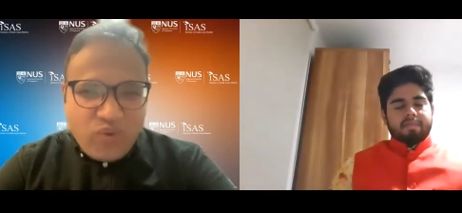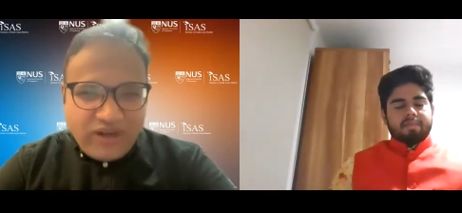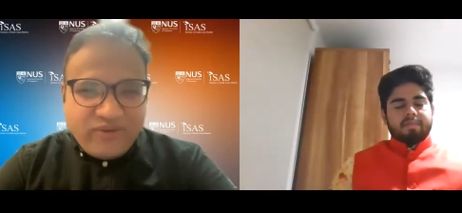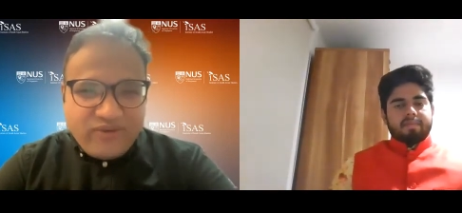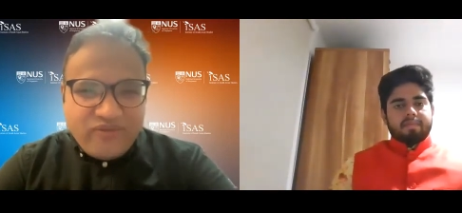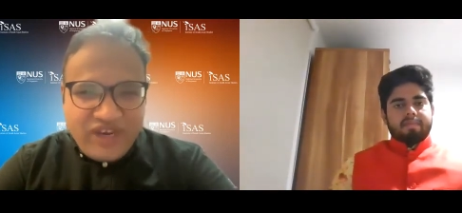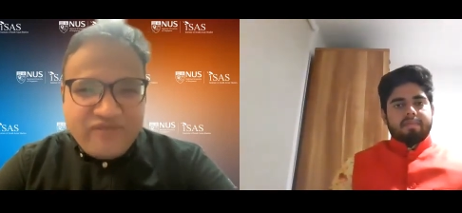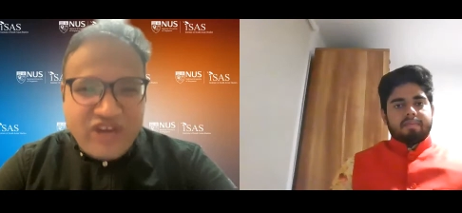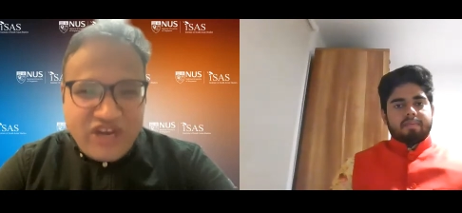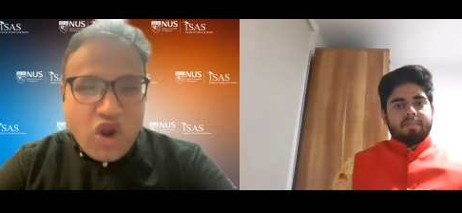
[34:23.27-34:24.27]
Speaker 1: what we
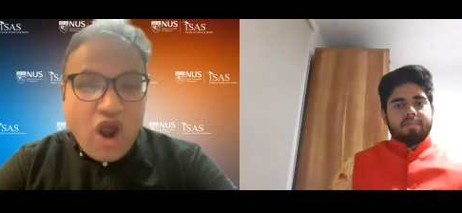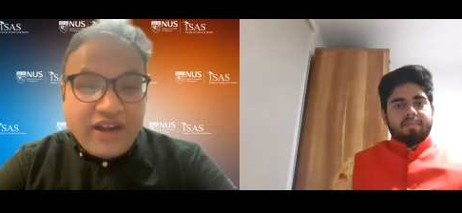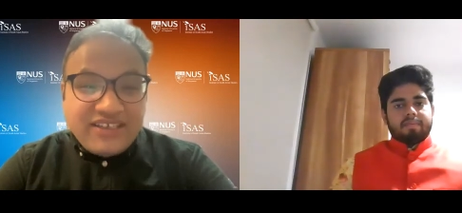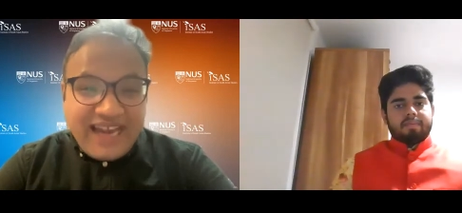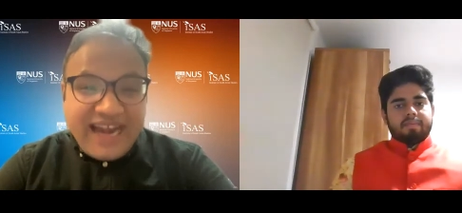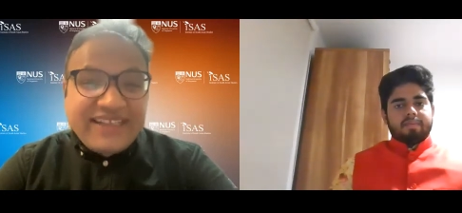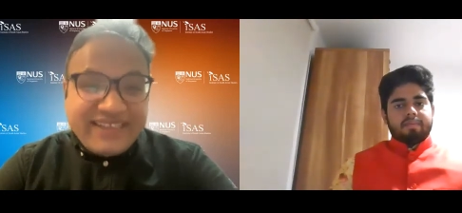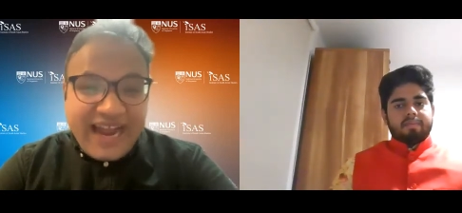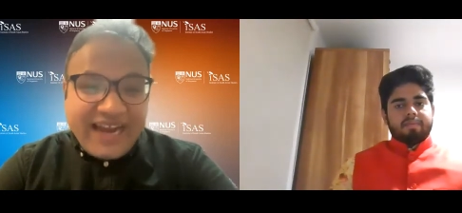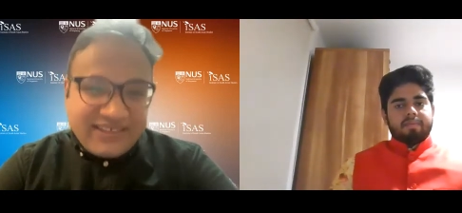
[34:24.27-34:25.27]
are, we are not at
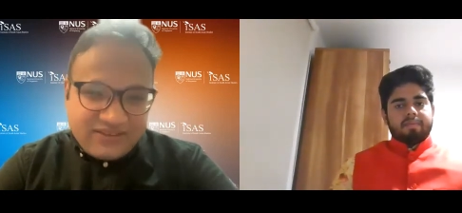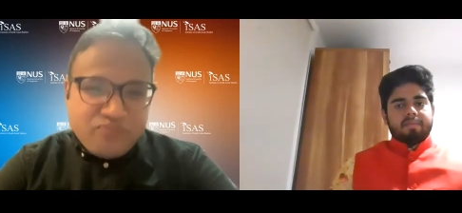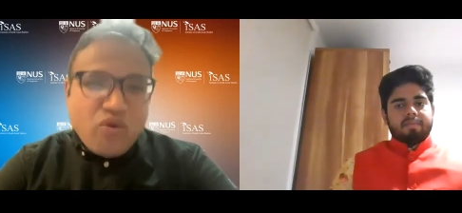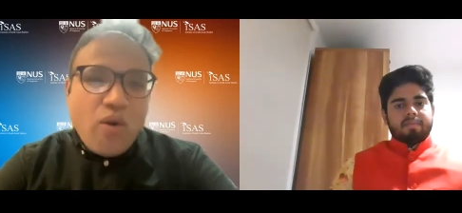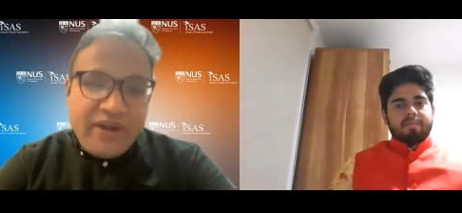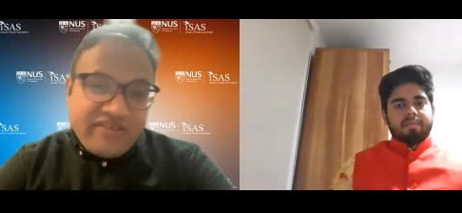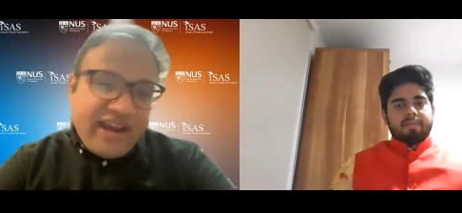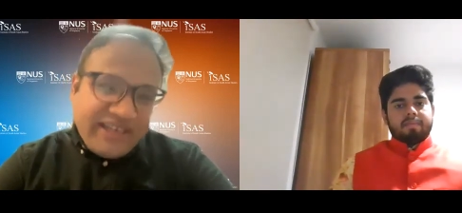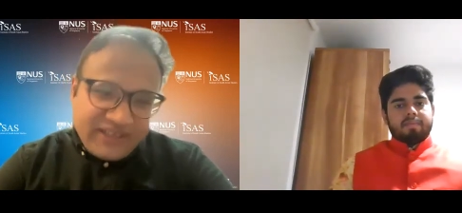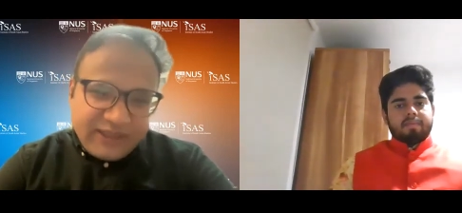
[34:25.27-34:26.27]
that moment
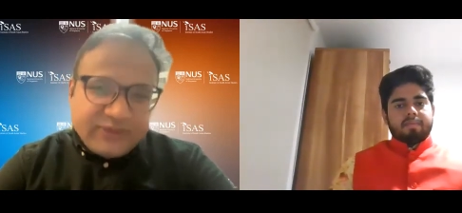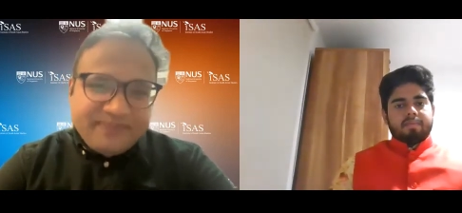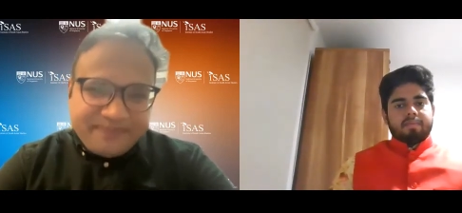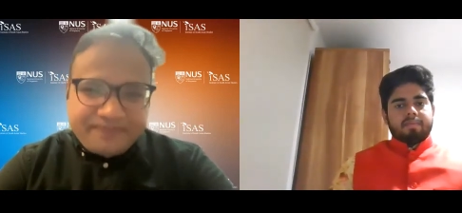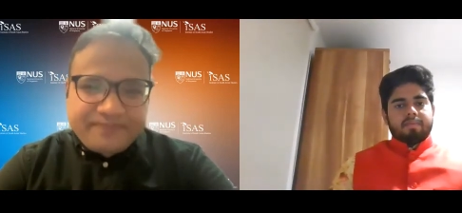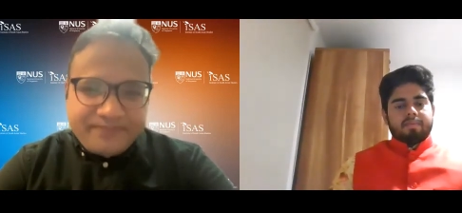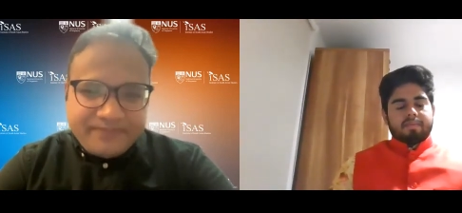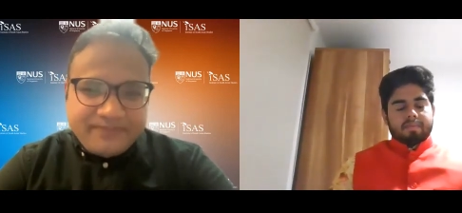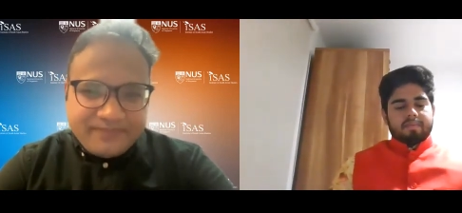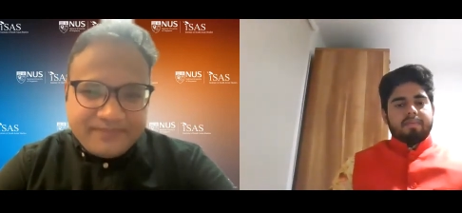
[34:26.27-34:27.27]
right now.
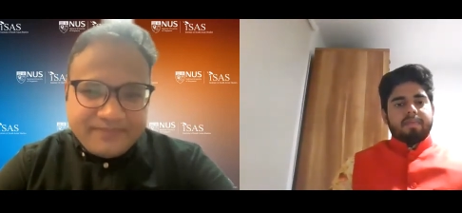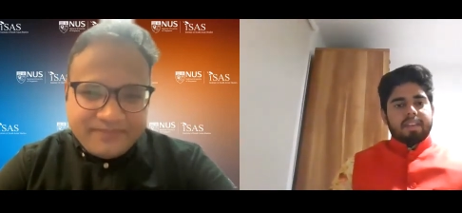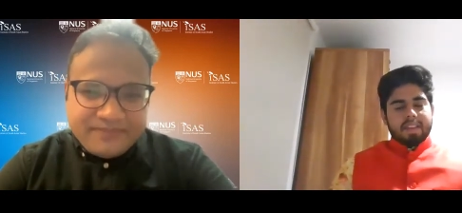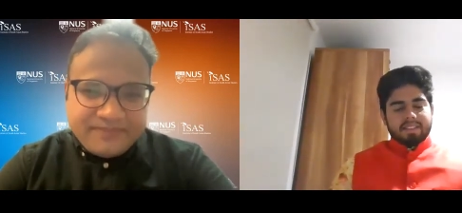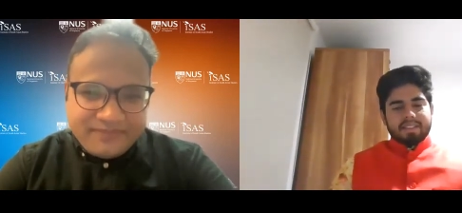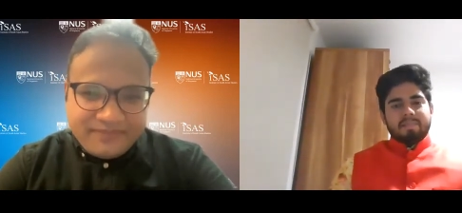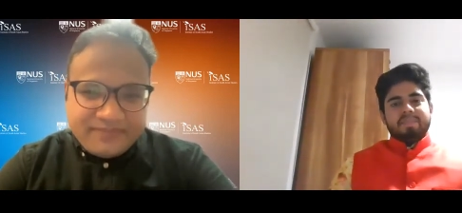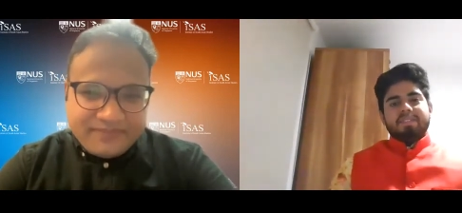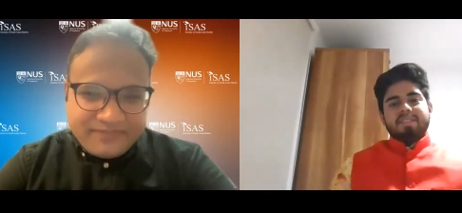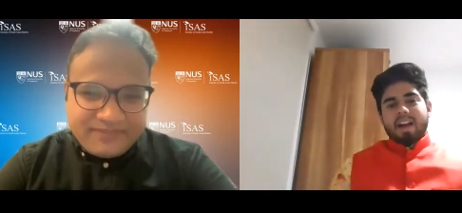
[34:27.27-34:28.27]
Yes, sir.
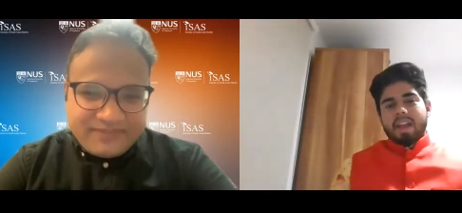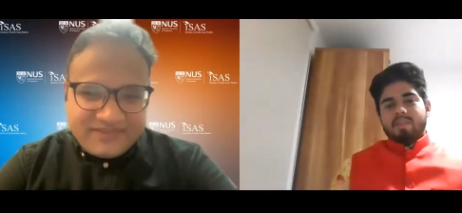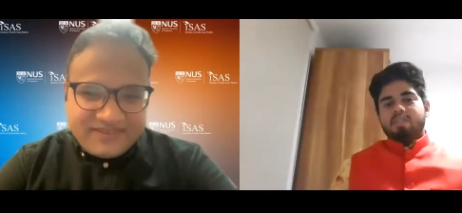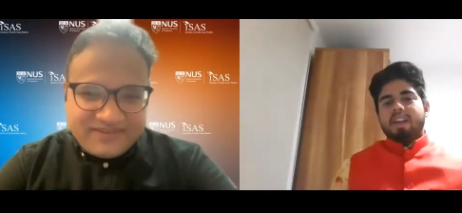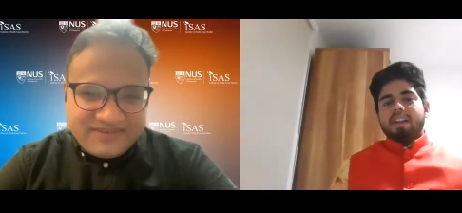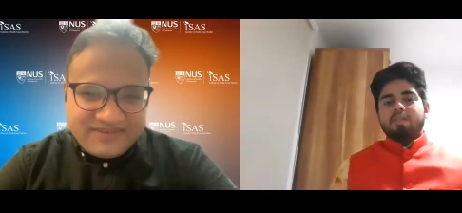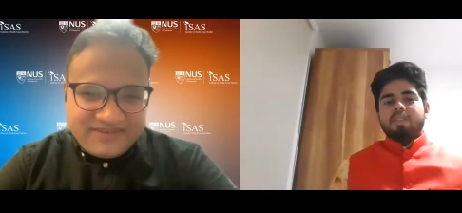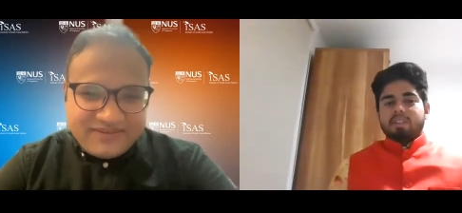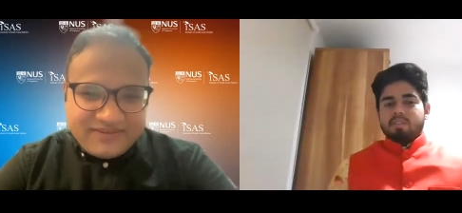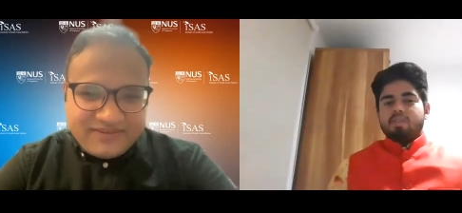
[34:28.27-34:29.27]
Speaker 2: So I would like
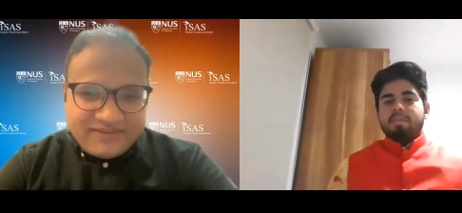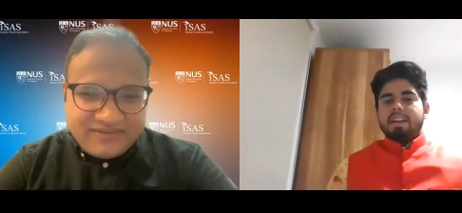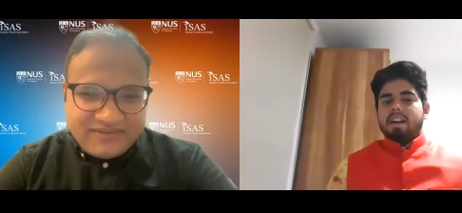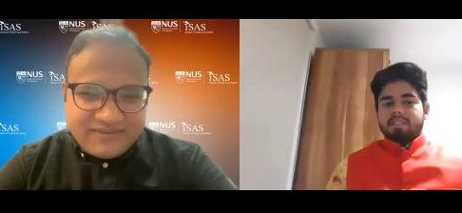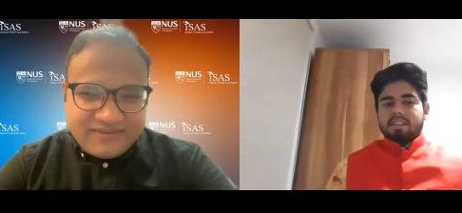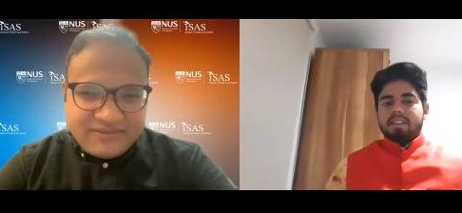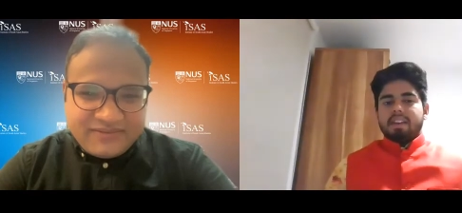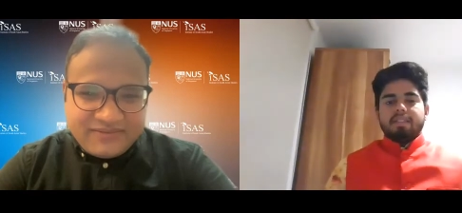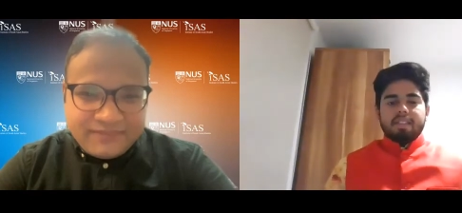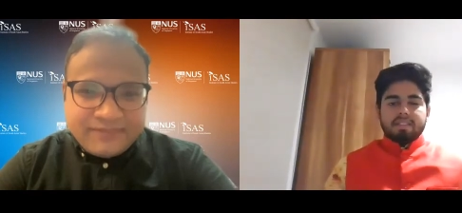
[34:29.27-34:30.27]
to conclude by
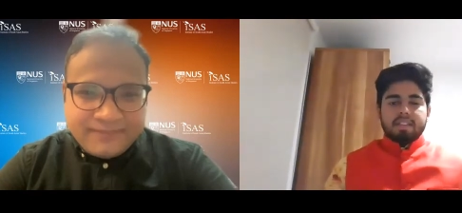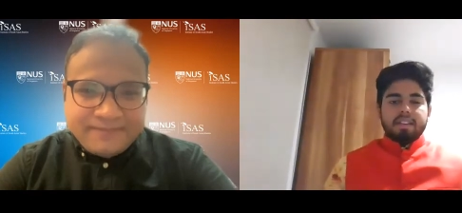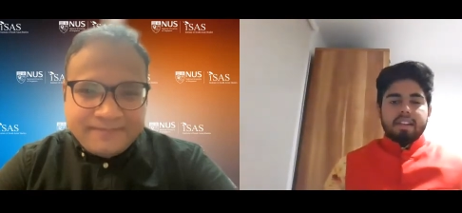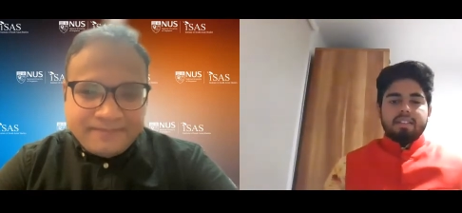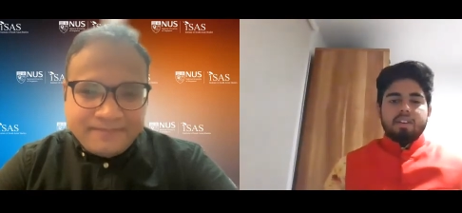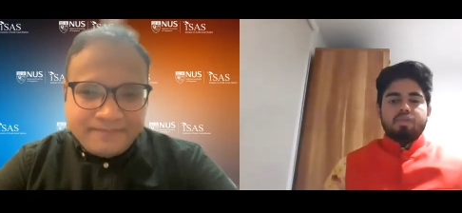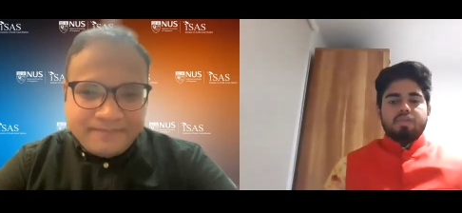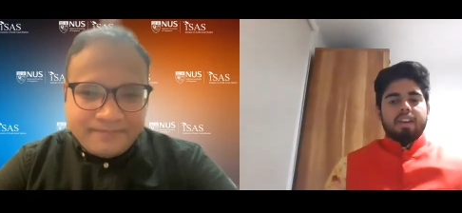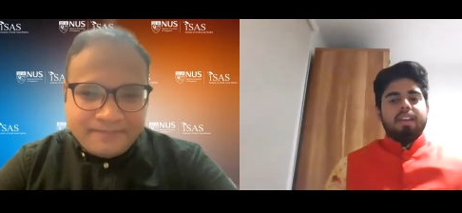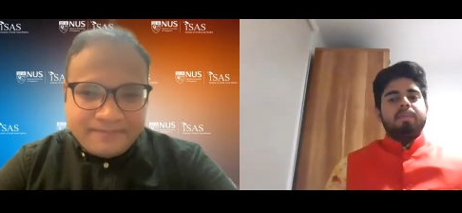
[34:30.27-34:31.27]
asking that recently the
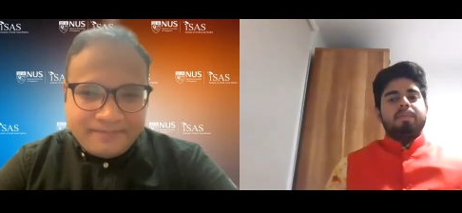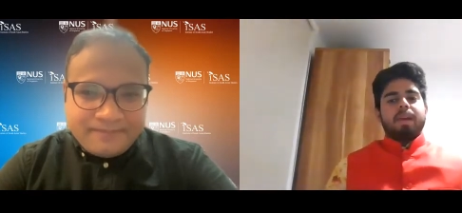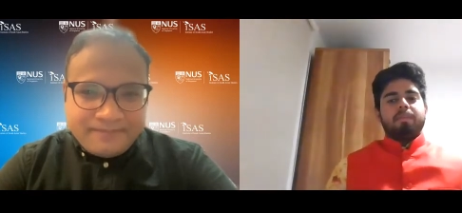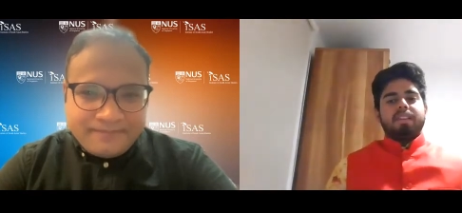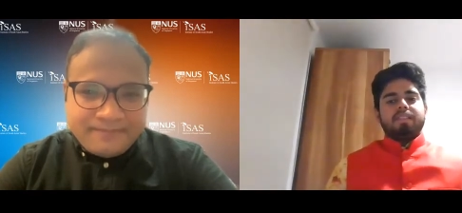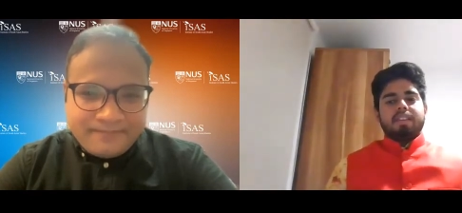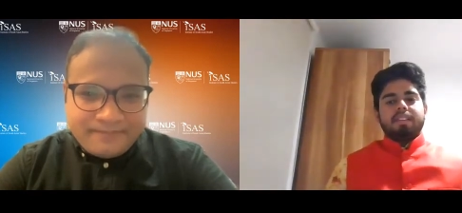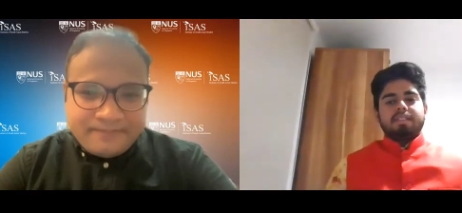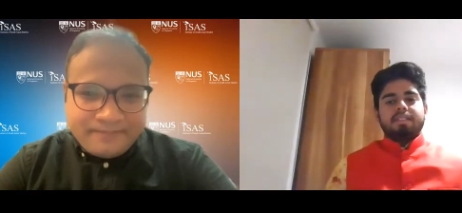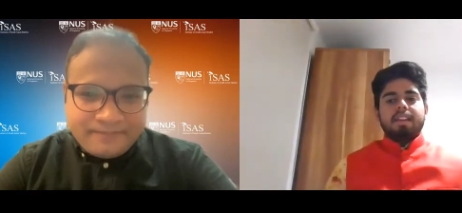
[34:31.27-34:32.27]
Australian Prime
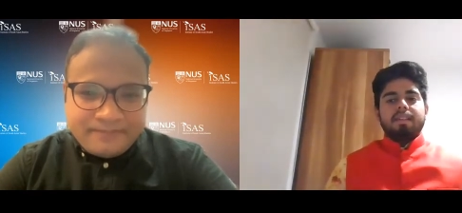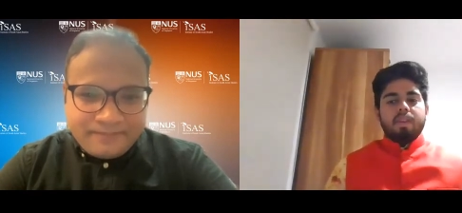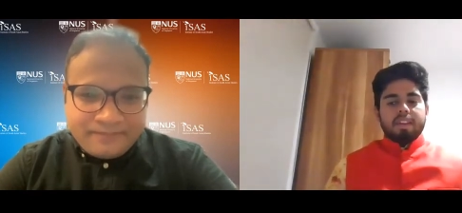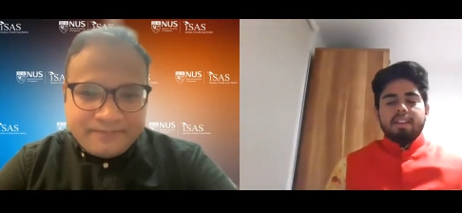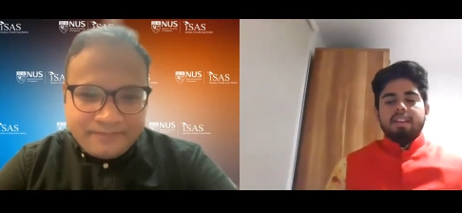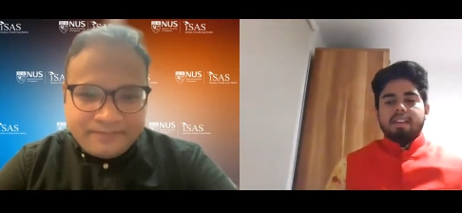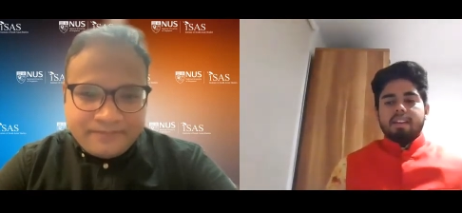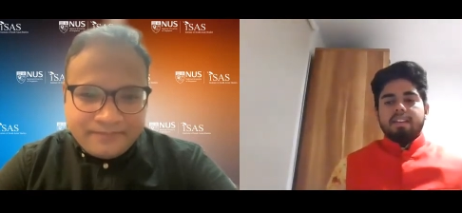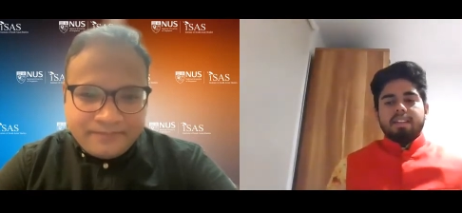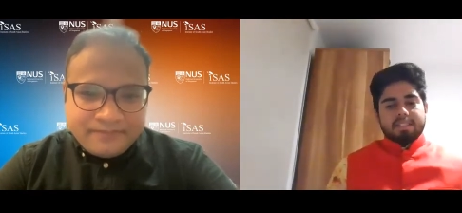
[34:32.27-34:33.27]
Minister said very clearly